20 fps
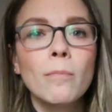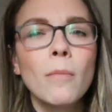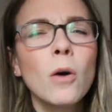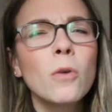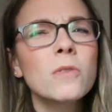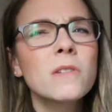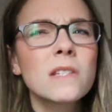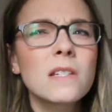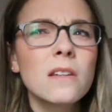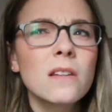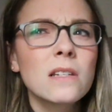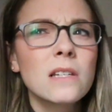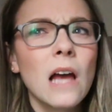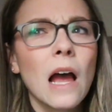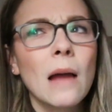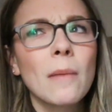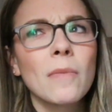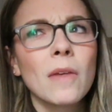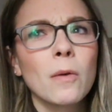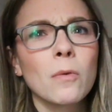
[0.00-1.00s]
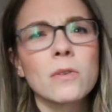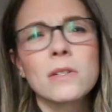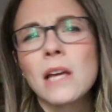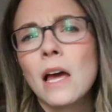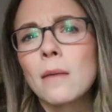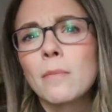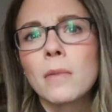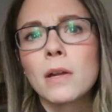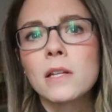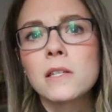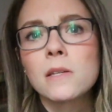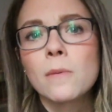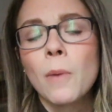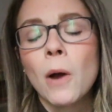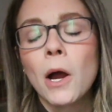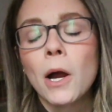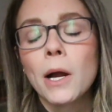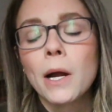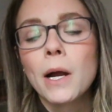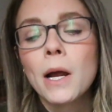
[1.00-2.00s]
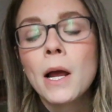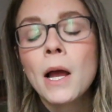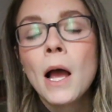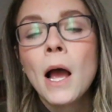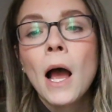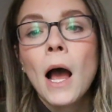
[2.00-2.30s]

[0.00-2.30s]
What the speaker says: Most of the time they were 10 minutes apart,